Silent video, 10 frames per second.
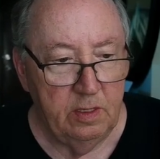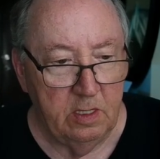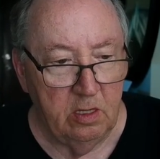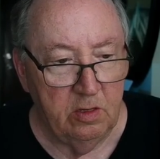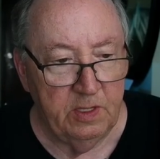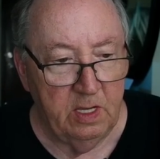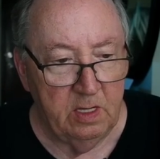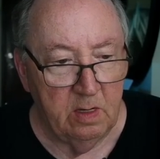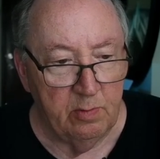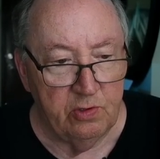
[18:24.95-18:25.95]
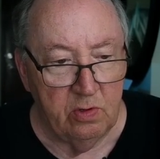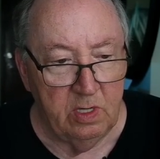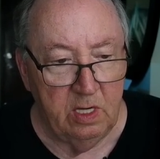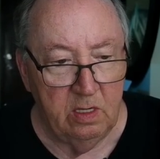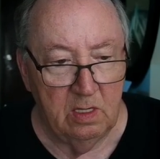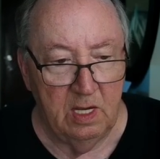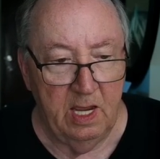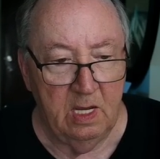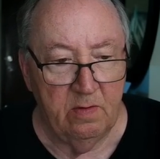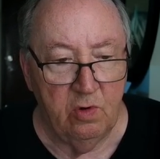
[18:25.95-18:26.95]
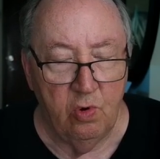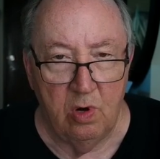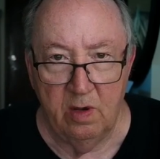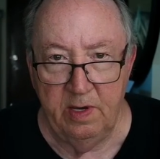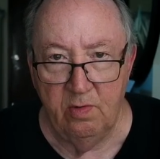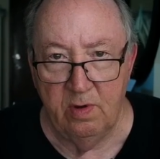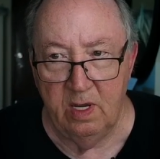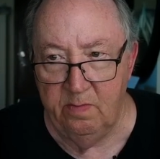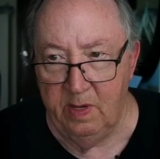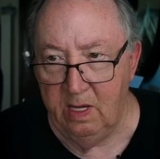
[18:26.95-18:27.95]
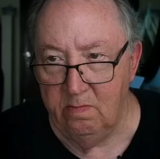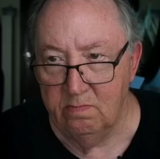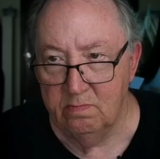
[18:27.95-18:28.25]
The other thing, number three, lack of quality red meat.